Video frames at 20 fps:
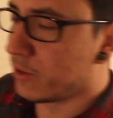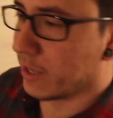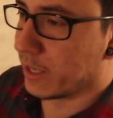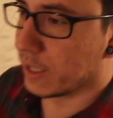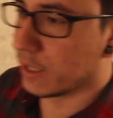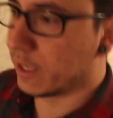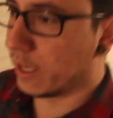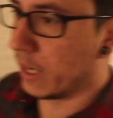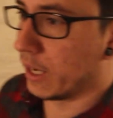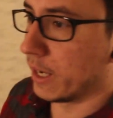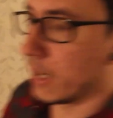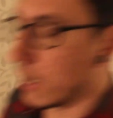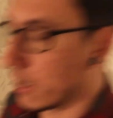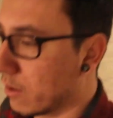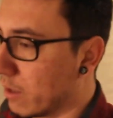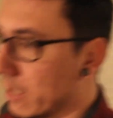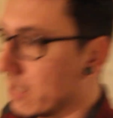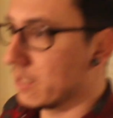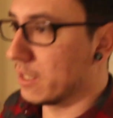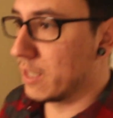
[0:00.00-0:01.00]
drank and it got
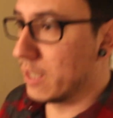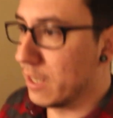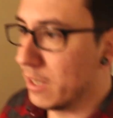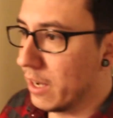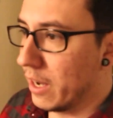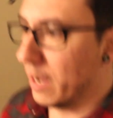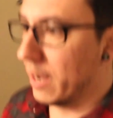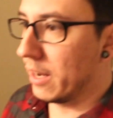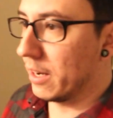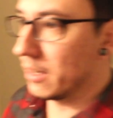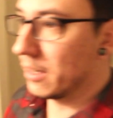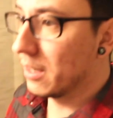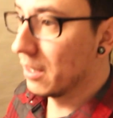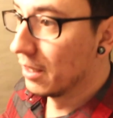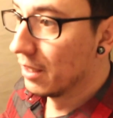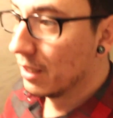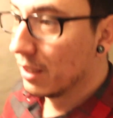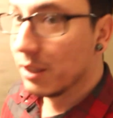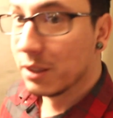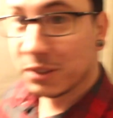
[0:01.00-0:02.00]
crazy and
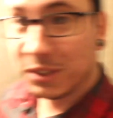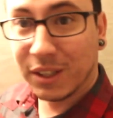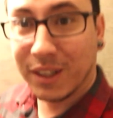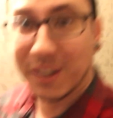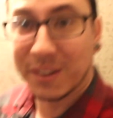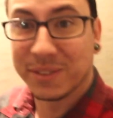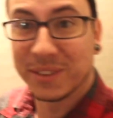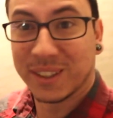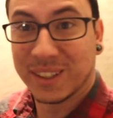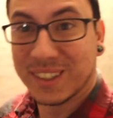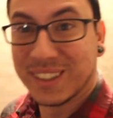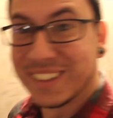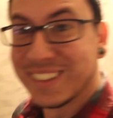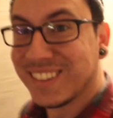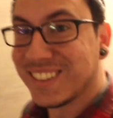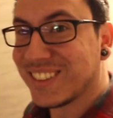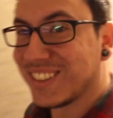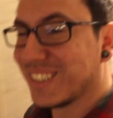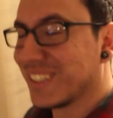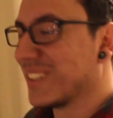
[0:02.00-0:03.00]
it was a lot of fun. It
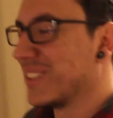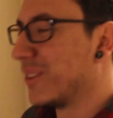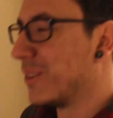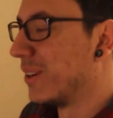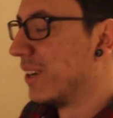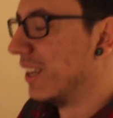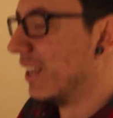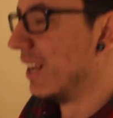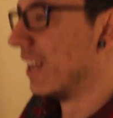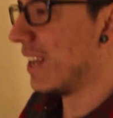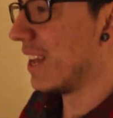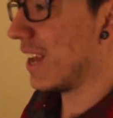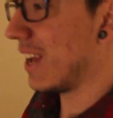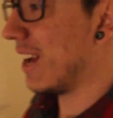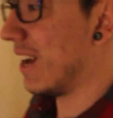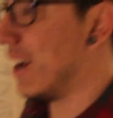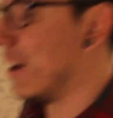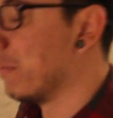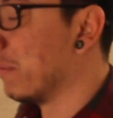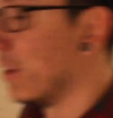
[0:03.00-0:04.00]
was really cool.
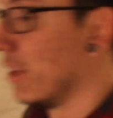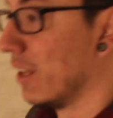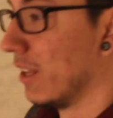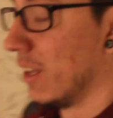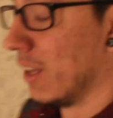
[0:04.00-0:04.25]
I'm